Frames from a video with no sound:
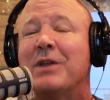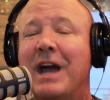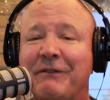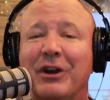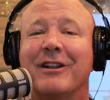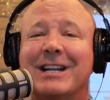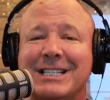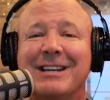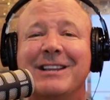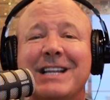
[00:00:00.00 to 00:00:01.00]
If you're
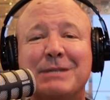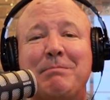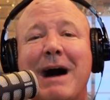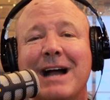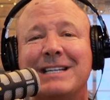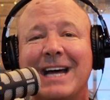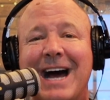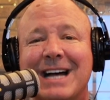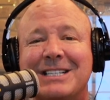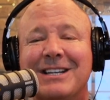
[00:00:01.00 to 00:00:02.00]
listening to this
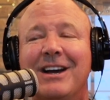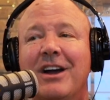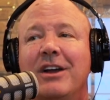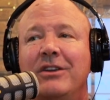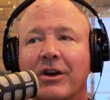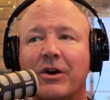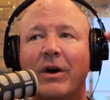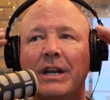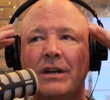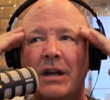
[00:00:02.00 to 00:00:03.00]
podcast, you're
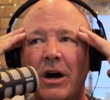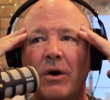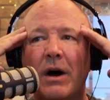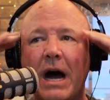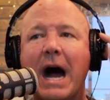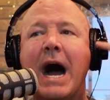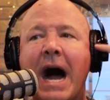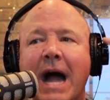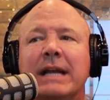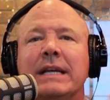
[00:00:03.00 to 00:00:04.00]
going, no,
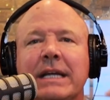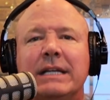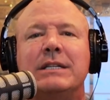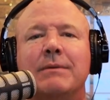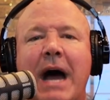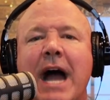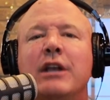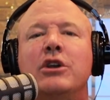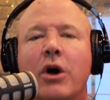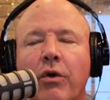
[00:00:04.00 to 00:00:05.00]
I need to, I
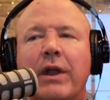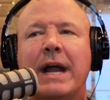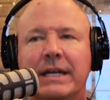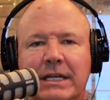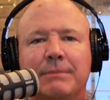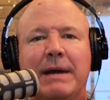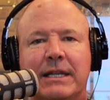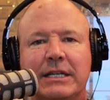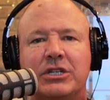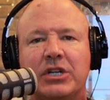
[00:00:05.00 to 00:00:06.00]
know that I need to
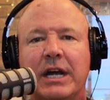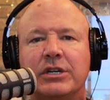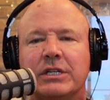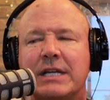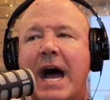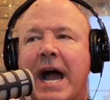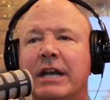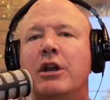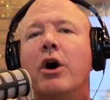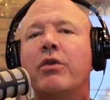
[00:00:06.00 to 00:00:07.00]
make these changes. I
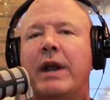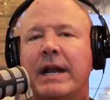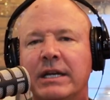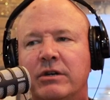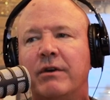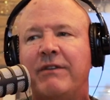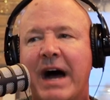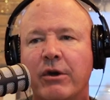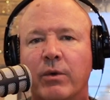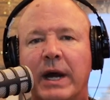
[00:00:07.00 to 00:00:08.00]
know that I need to
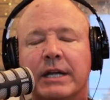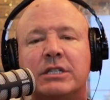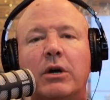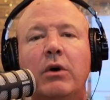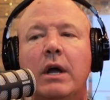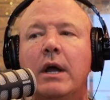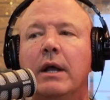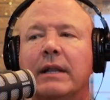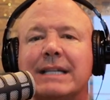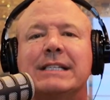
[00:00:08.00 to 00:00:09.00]
evaluate. And so
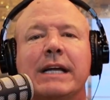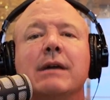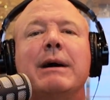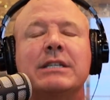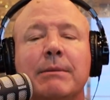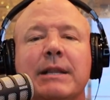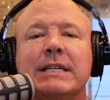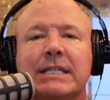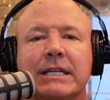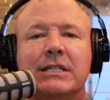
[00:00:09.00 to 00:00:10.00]
let's think about some of
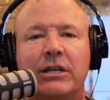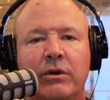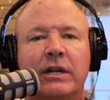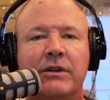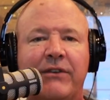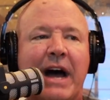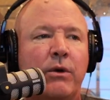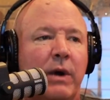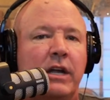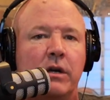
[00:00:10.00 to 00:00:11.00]
these things that you need to
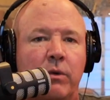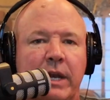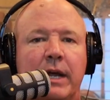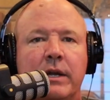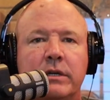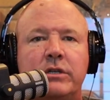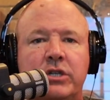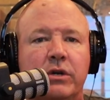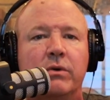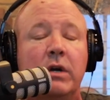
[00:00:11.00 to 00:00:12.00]
evaluate going
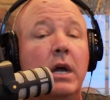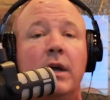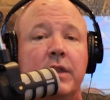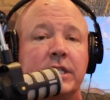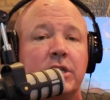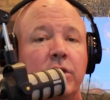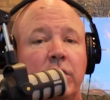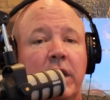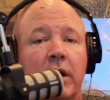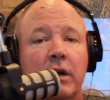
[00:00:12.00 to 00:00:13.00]
into this new
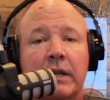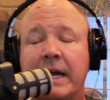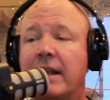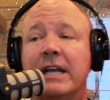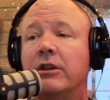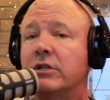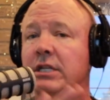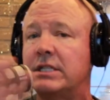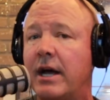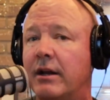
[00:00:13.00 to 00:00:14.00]
year. Like, I think there's
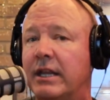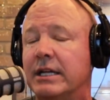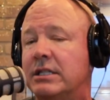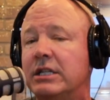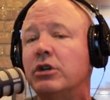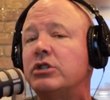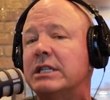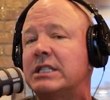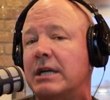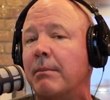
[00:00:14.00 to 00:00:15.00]
a ton of things. These are
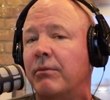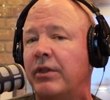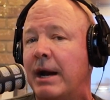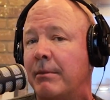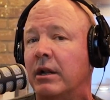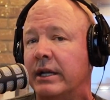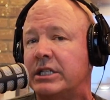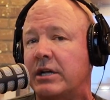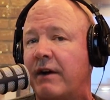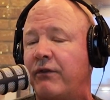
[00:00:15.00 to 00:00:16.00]
just some that I'm going to
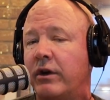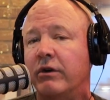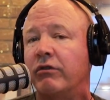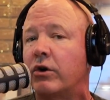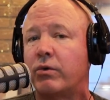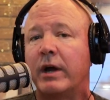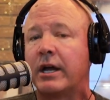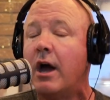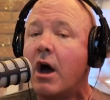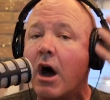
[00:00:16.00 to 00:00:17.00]
list off for you real
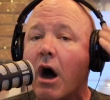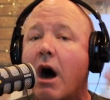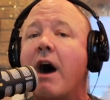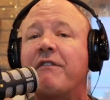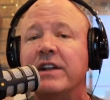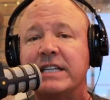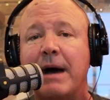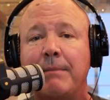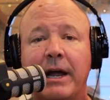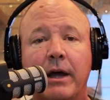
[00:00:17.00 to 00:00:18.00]
quick off the
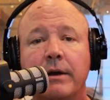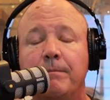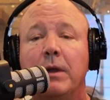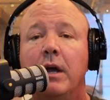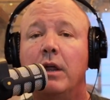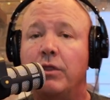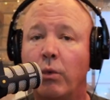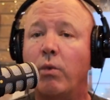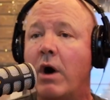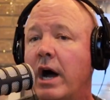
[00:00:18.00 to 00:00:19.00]
top of my head.
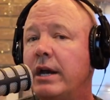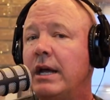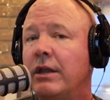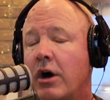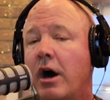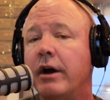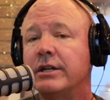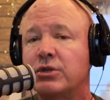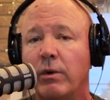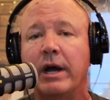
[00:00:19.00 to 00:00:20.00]
The one the
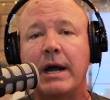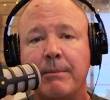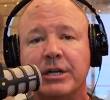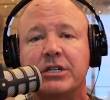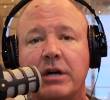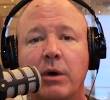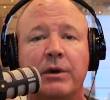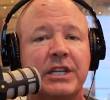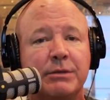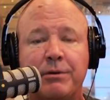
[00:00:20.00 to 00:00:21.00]
hardest one, I'm going to start
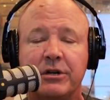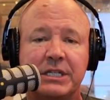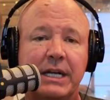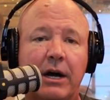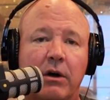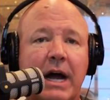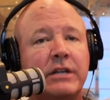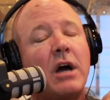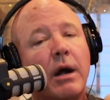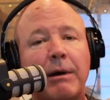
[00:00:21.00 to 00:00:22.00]
with this personnel.
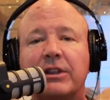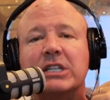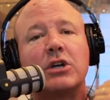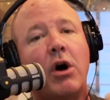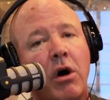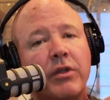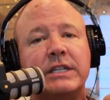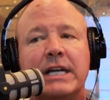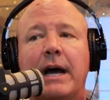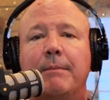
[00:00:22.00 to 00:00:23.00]
I talk about this all
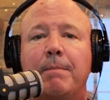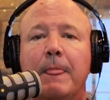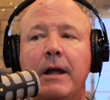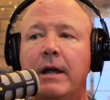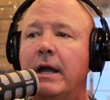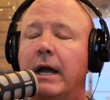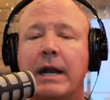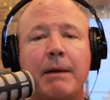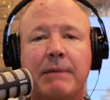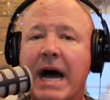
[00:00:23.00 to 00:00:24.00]
the time,
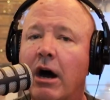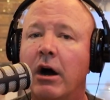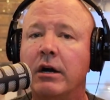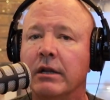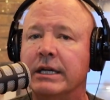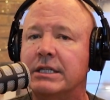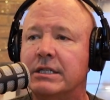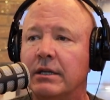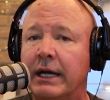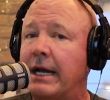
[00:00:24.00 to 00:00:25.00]
and I'm not
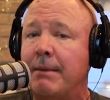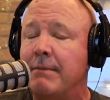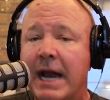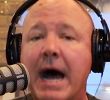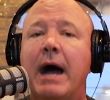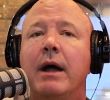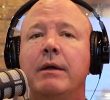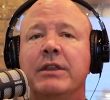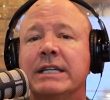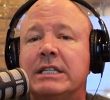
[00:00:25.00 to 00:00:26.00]
heartless. Like, I'm not.
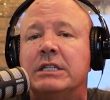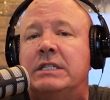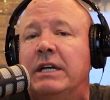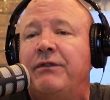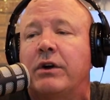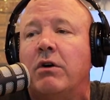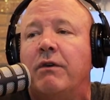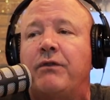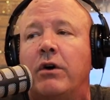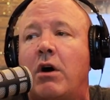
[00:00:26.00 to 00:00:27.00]
This is
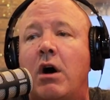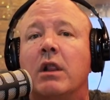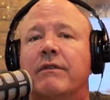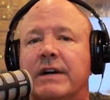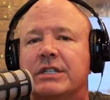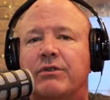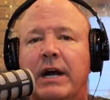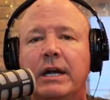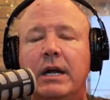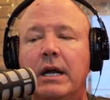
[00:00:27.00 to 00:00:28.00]
difficult for all of us,
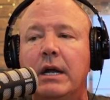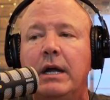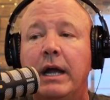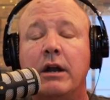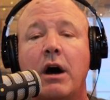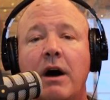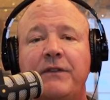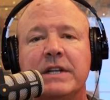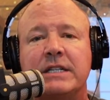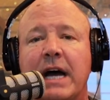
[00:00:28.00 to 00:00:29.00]
right? And
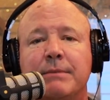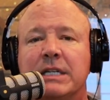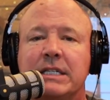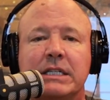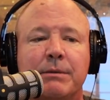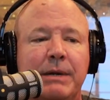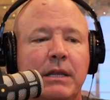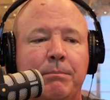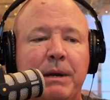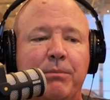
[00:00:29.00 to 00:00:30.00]
oftentimes it doesn't
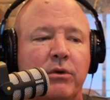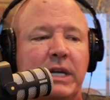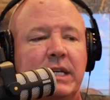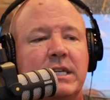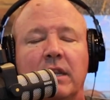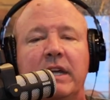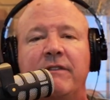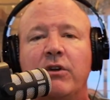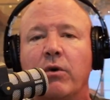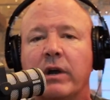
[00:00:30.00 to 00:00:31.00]
mean that people need to
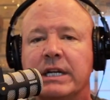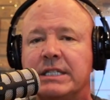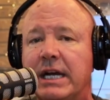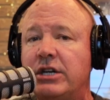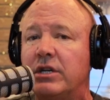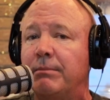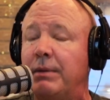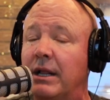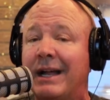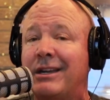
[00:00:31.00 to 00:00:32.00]
leave the organization,
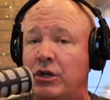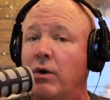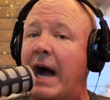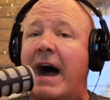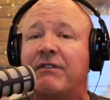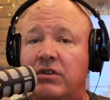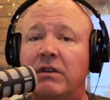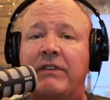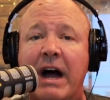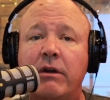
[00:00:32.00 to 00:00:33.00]
but like, you have
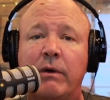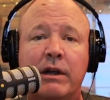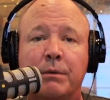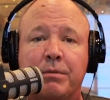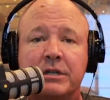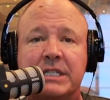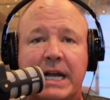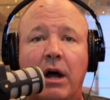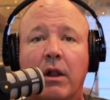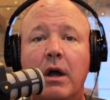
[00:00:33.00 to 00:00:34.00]
to evaluate your personnel
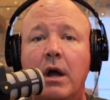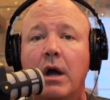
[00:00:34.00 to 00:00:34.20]
personnel?